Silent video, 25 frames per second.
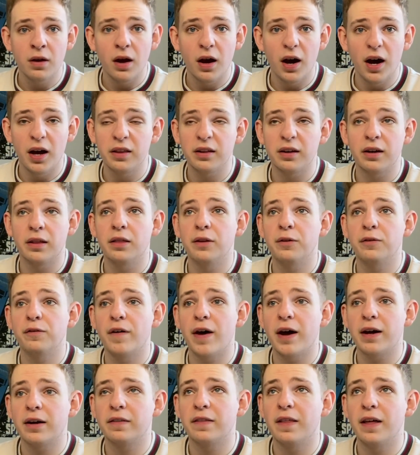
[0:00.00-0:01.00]
other than the
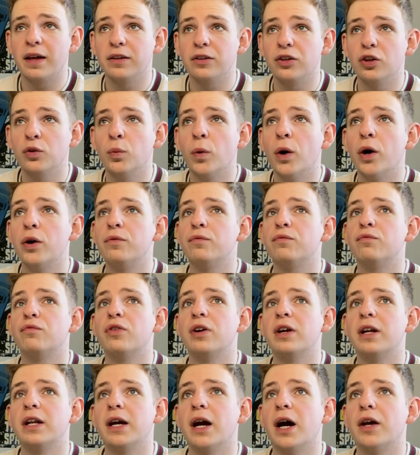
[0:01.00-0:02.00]
fact that you weren't
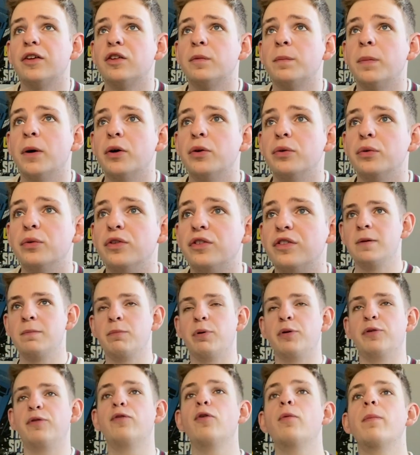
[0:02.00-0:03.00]
really, I suppose,
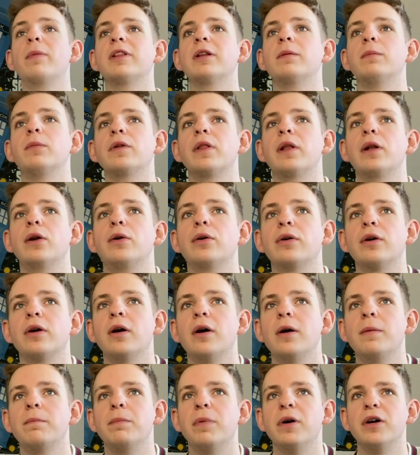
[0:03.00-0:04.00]
performing the monologue,
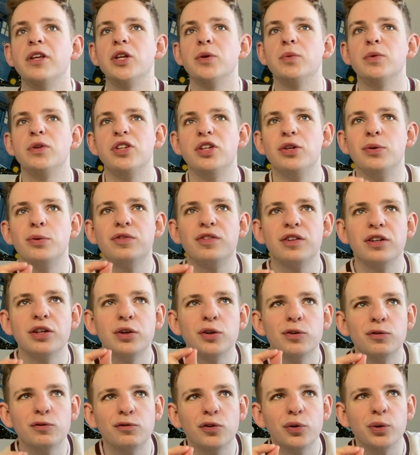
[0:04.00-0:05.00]
but you were using
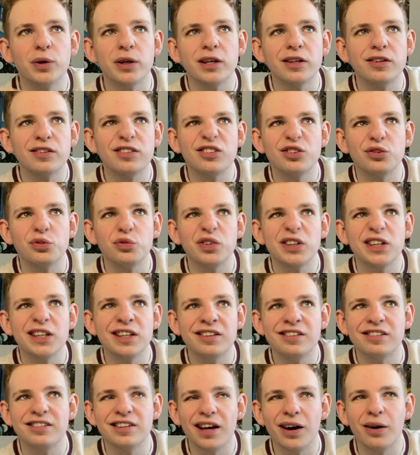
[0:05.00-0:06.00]
your voice to really
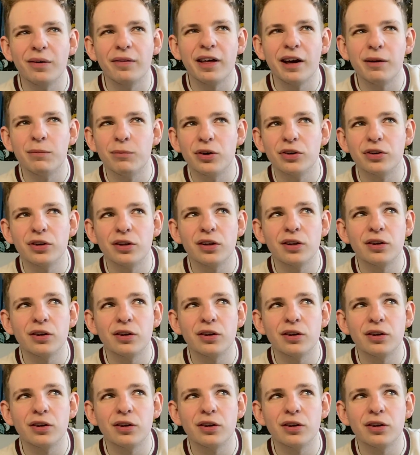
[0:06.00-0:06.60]
sell that monologue.